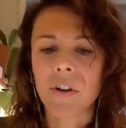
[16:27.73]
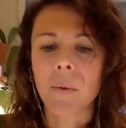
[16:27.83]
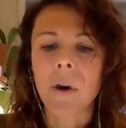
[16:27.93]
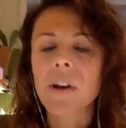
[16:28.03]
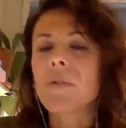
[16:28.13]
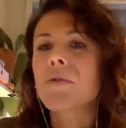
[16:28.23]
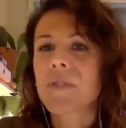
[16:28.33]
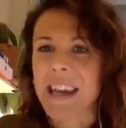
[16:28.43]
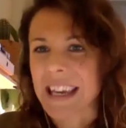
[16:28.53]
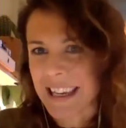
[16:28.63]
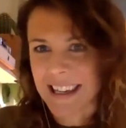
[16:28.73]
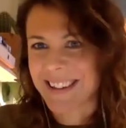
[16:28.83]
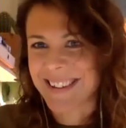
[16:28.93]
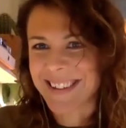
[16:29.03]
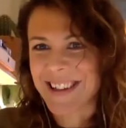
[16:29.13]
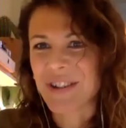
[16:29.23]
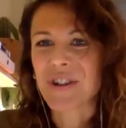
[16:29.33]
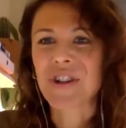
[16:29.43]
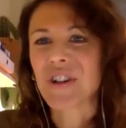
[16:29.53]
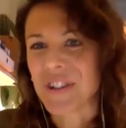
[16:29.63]
what you think you
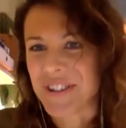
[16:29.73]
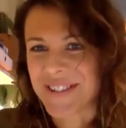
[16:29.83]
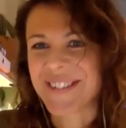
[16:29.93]
should